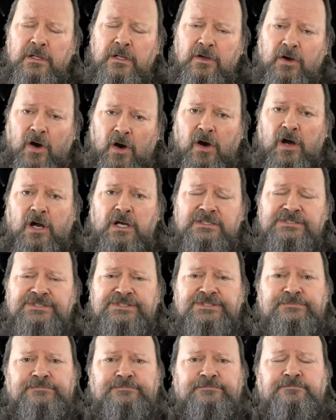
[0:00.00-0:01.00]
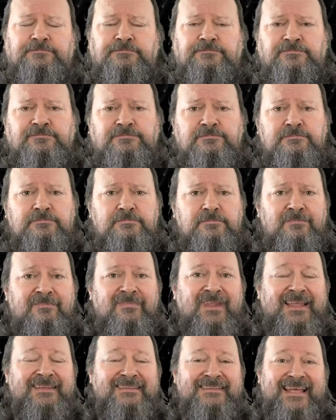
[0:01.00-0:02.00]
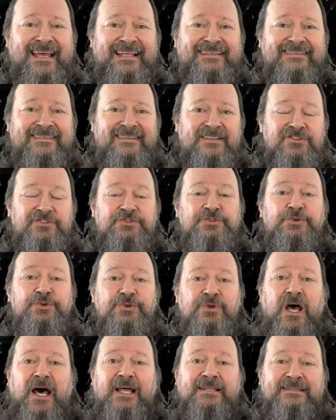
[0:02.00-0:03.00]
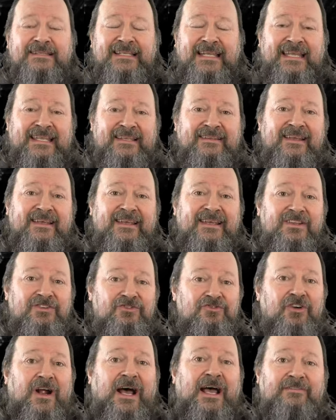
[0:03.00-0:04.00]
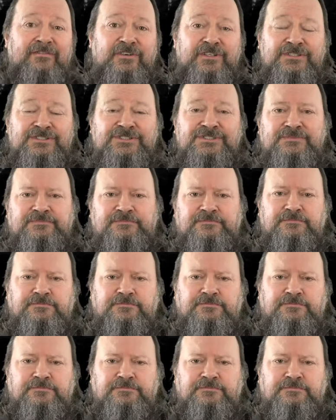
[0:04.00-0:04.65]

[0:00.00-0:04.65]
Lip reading: cars that do not need drivers.